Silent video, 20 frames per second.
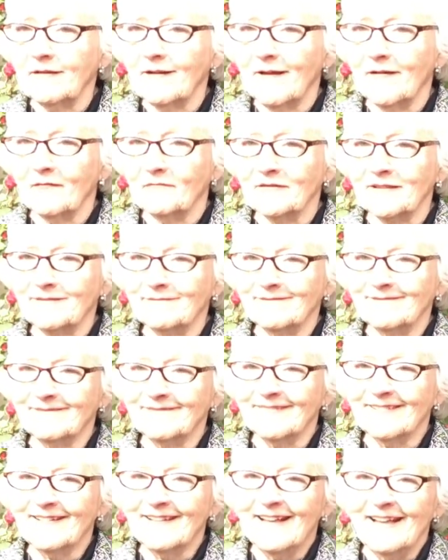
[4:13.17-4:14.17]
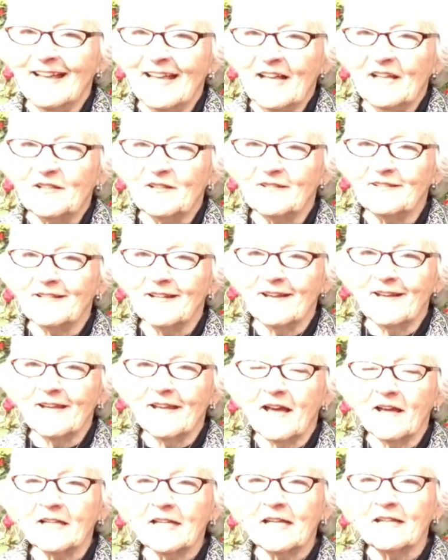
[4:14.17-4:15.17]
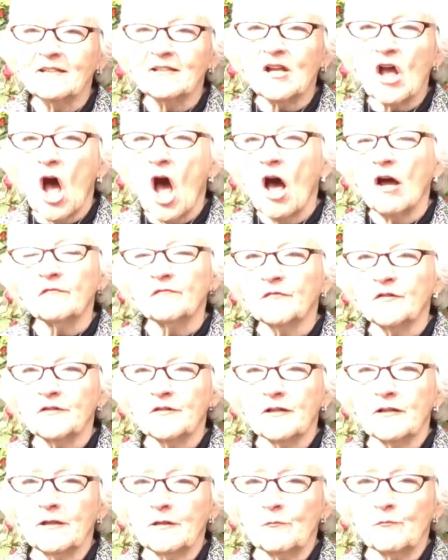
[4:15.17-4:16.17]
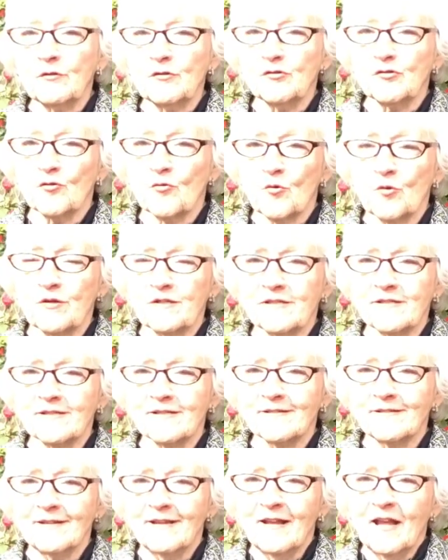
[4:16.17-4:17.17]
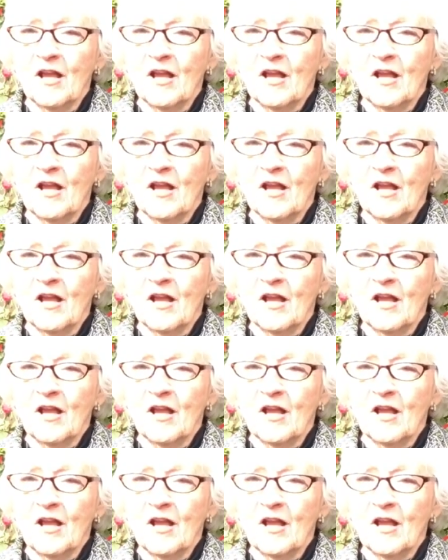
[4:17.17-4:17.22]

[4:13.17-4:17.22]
in heaven. Today I can confidently rejoice.